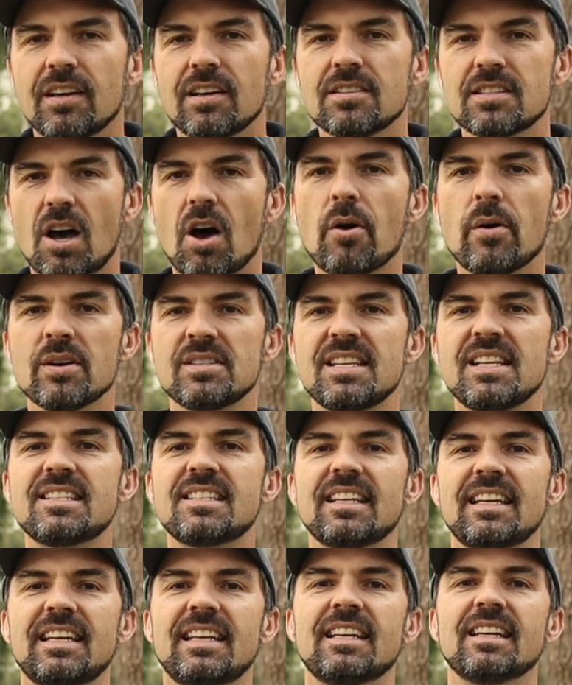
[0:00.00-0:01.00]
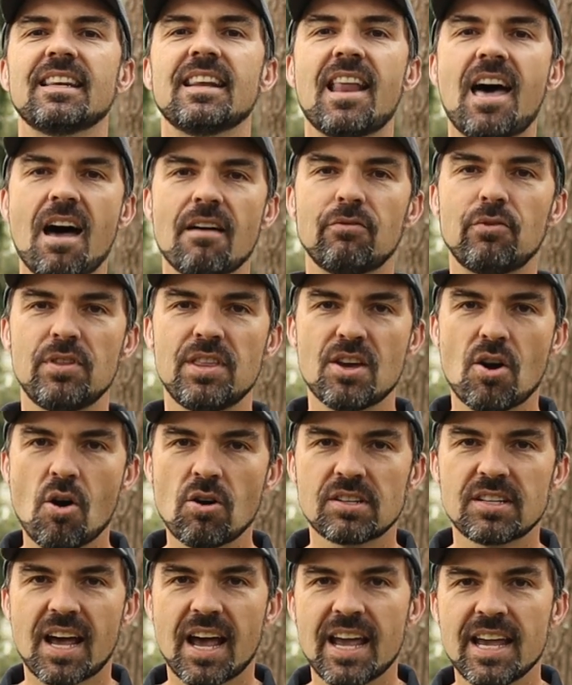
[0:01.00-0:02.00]
So I was instantly in love with the
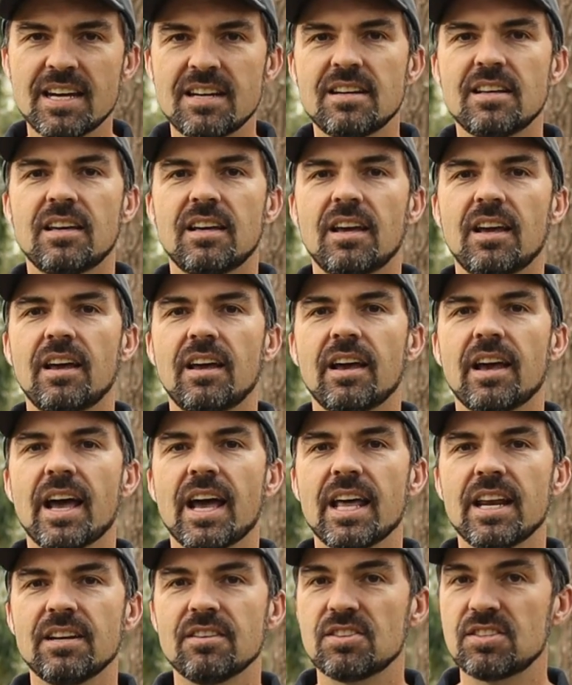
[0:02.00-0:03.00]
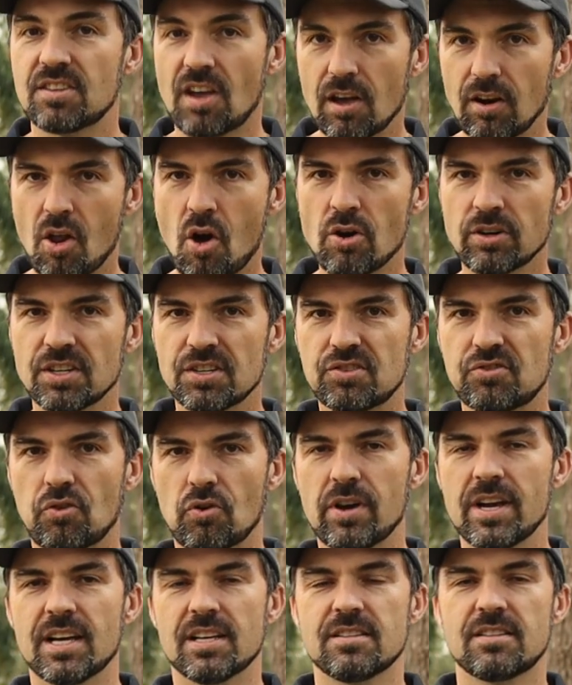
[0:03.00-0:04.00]
Octane, and so long
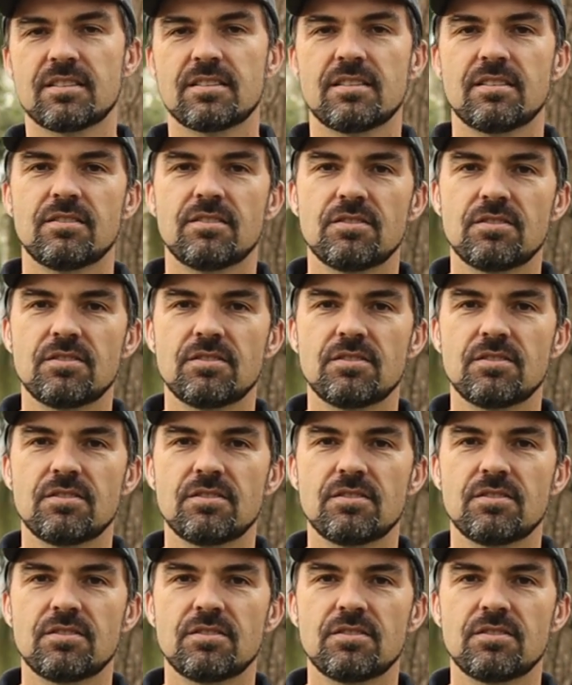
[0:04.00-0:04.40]
Destroyers.